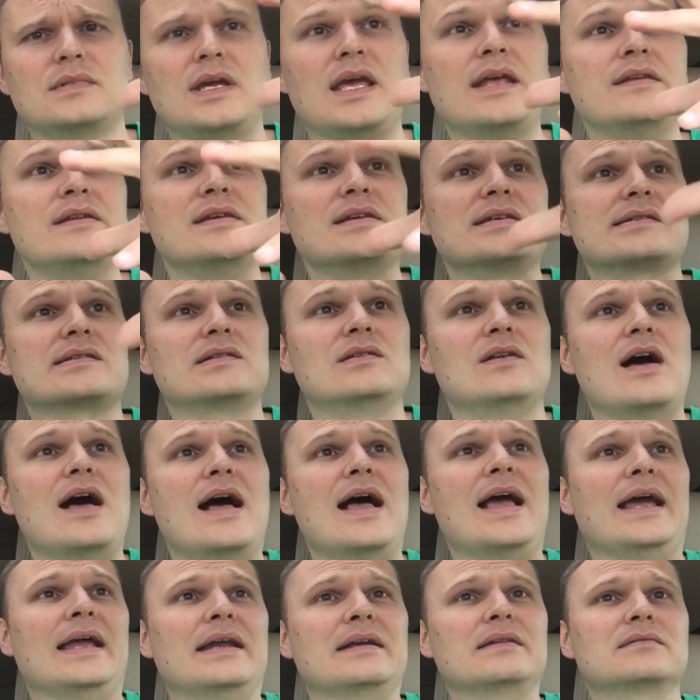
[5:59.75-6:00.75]
in this
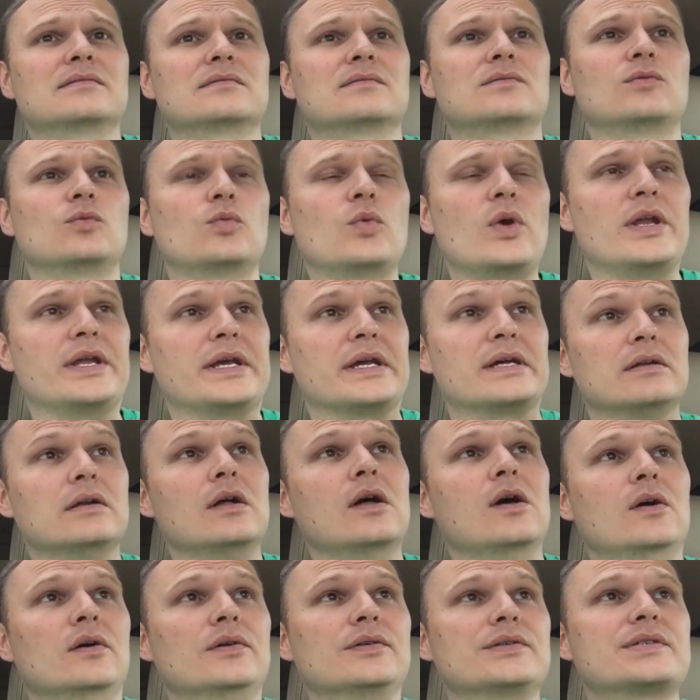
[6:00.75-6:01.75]
line, really
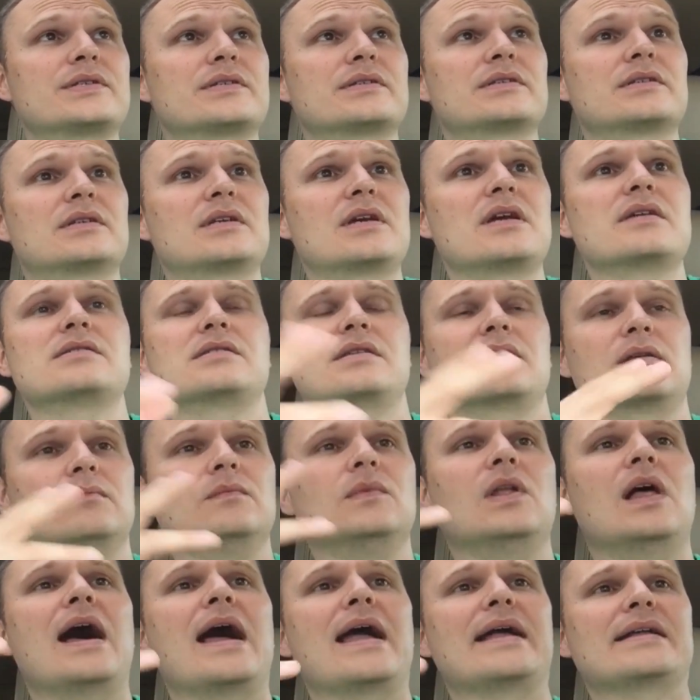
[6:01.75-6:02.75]
close because the
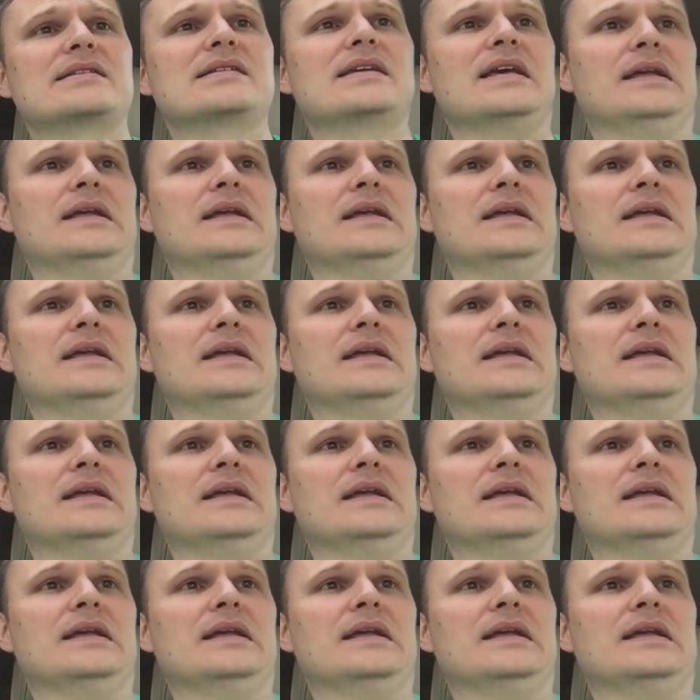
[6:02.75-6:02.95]
line's